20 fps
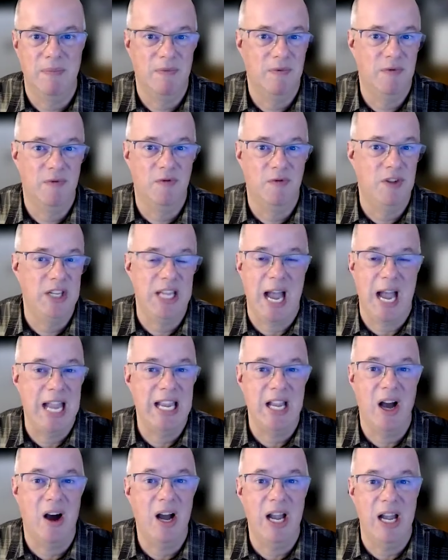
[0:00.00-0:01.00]
the
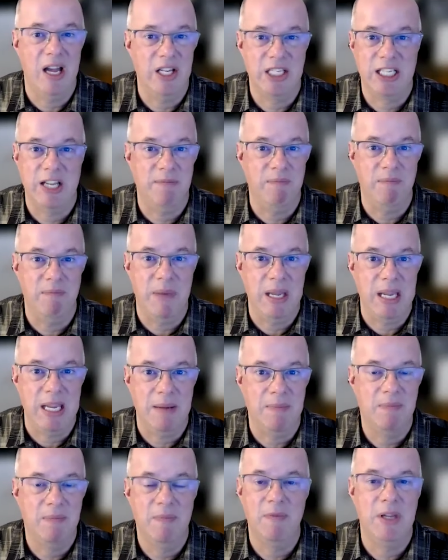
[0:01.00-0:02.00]
AI has given
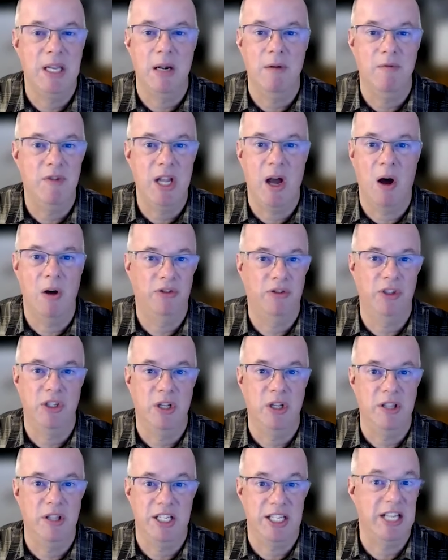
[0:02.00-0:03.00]
me, the answer
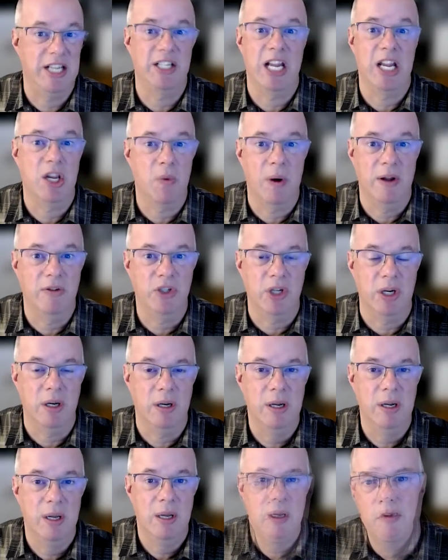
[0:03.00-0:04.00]
to this essay question.
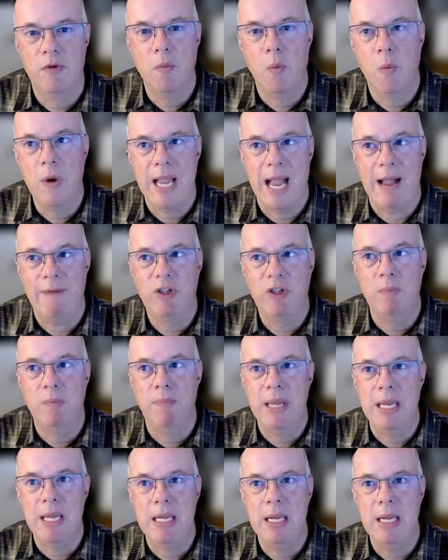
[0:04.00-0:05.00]
We have to
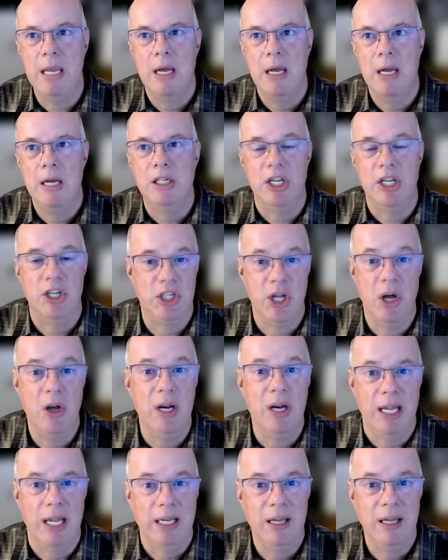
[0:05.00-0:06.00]
be
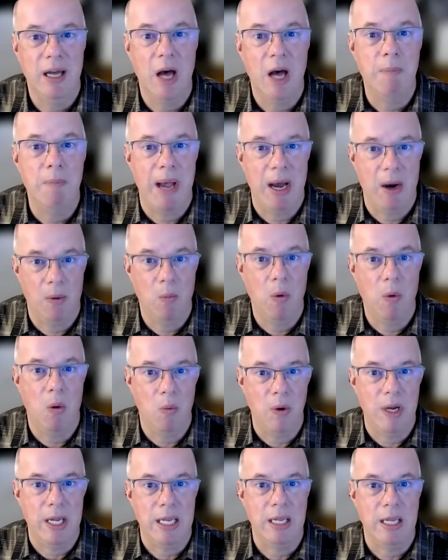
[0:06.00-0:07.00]
discerning about what
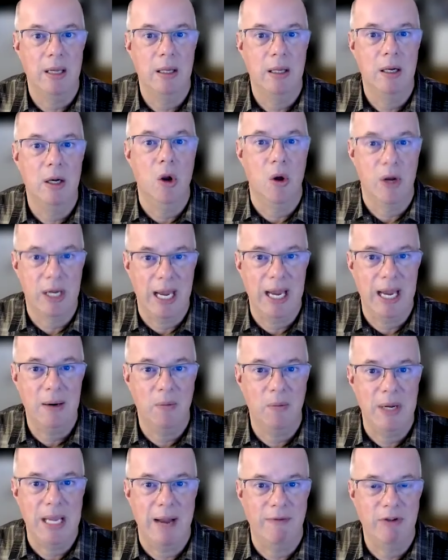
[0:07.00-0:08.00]
we look at.
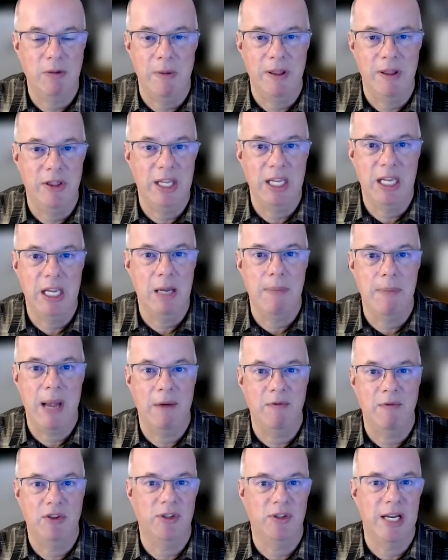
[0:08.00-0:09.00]
We have to be thinking
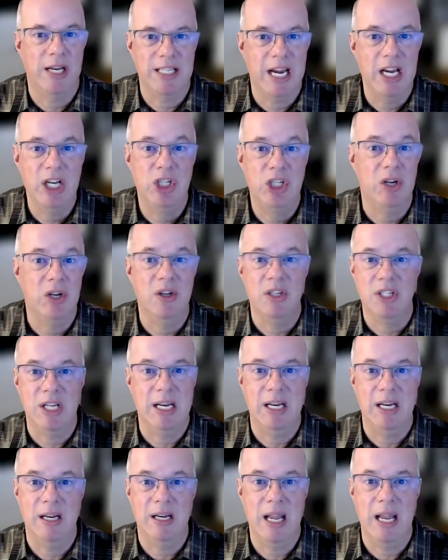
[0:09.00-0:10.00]
about the citations
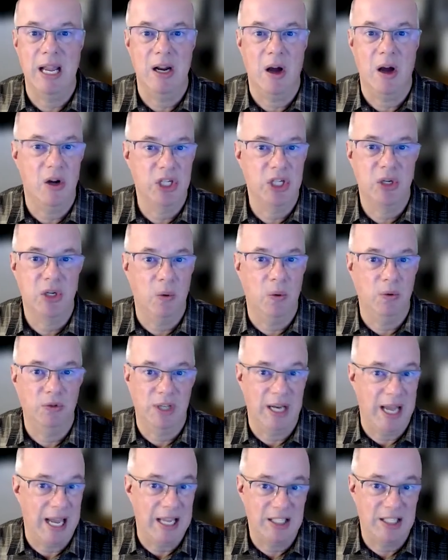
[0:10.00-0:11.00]
in articles
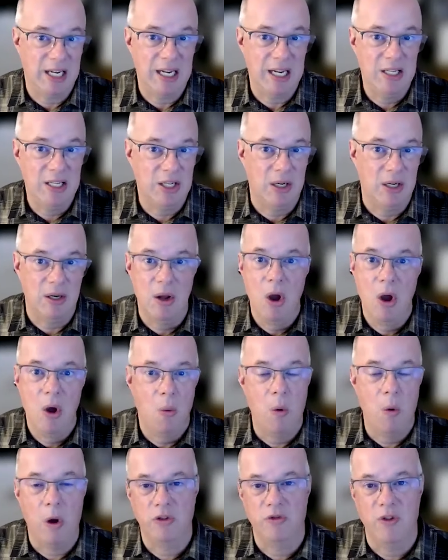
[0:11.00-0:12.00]
and essays, and
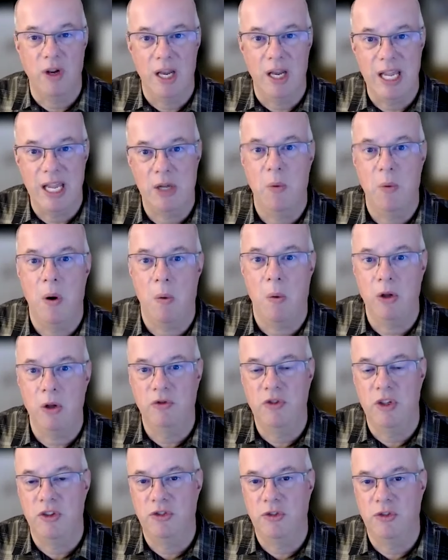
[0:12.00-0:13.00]
what's the link, what's
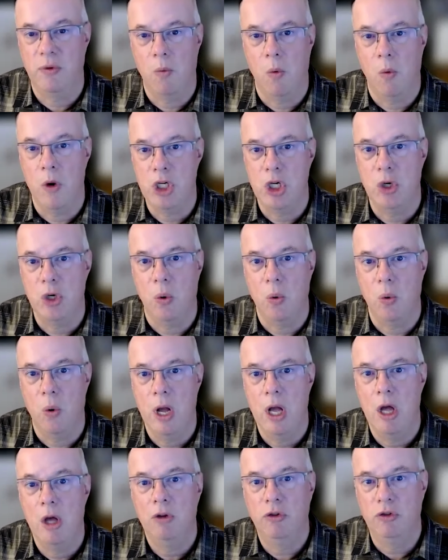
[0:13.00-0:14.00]
the original
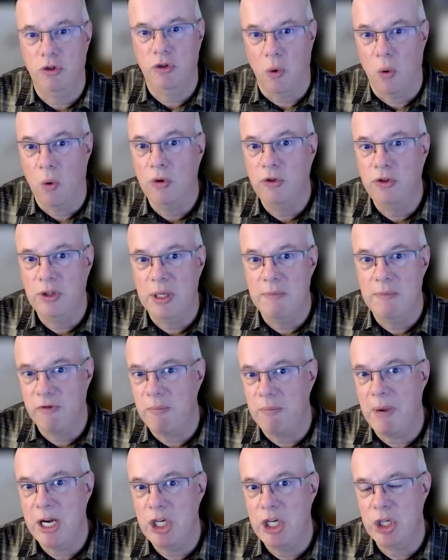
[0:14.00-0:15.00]
source
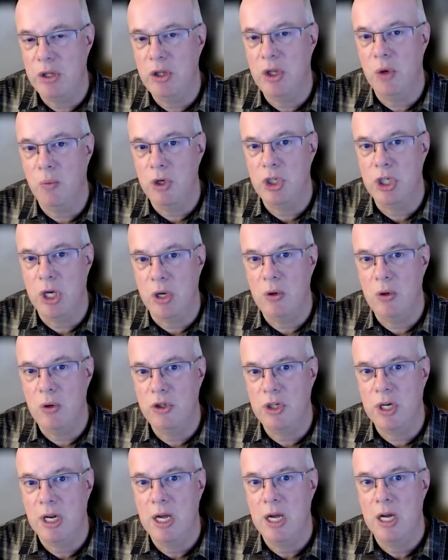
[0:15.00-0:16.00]
information that was
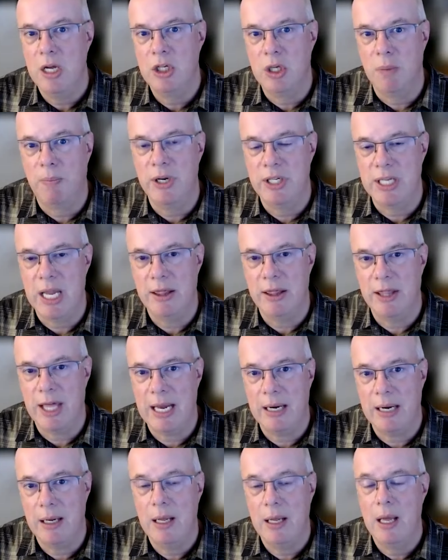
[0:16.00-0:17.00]
used to present
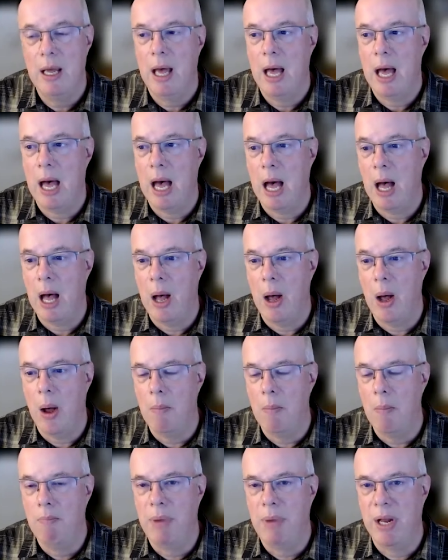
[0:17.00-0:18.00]
that.
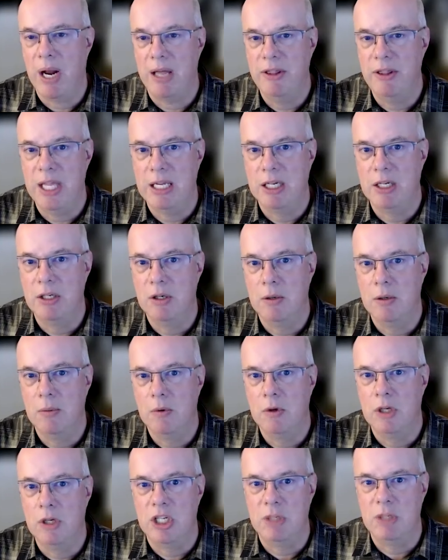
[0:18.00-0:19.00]
But I think
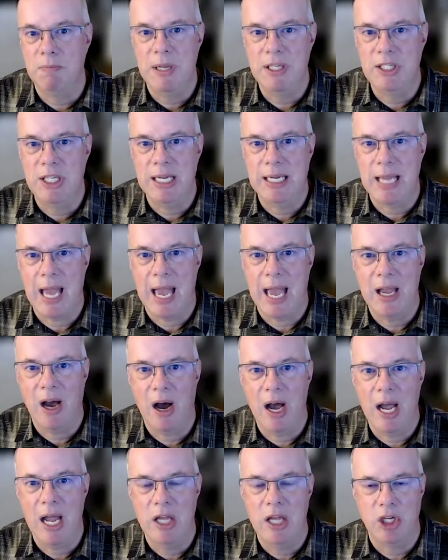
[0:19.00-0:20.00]
dismissing
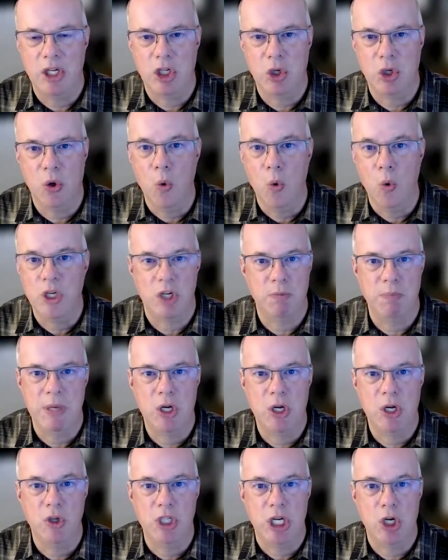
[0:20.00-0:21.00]
AI as a tool just
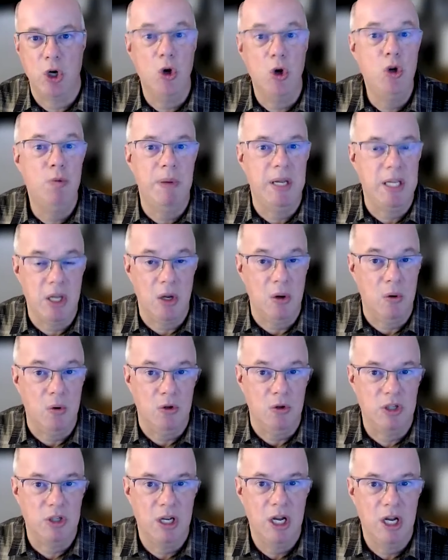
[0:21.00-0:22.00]
because it could be
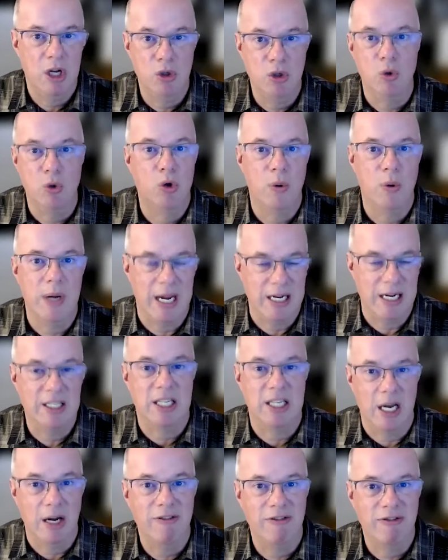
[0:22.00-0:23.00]
used to create
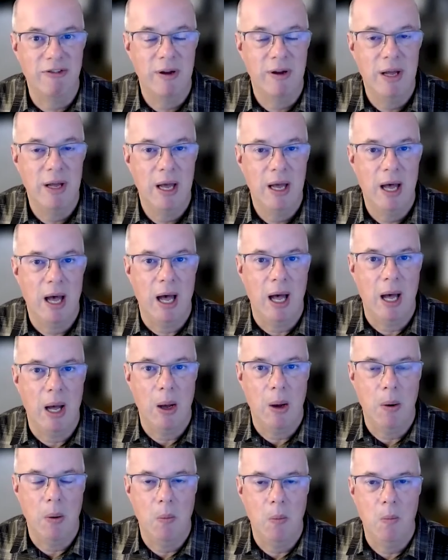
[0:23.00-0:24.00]
stuff
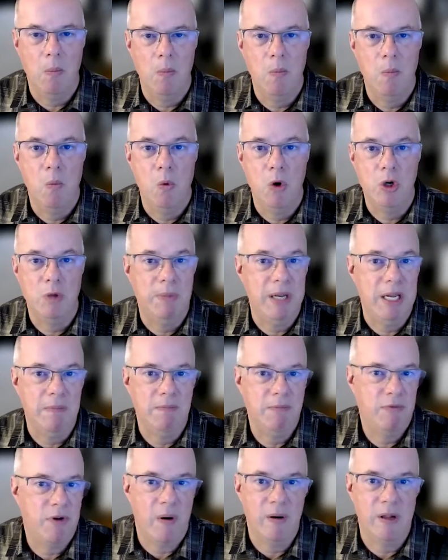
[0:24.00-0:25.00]
would be
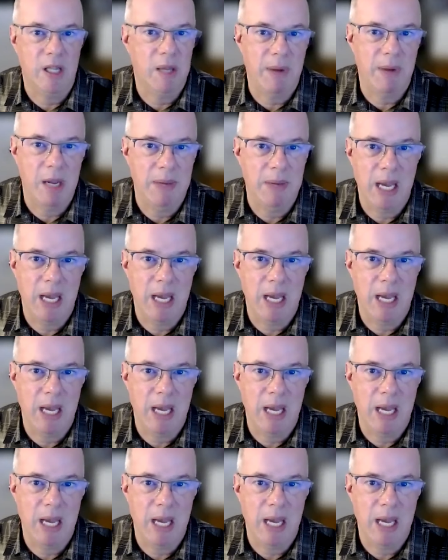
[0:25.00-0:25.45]
throwing the baby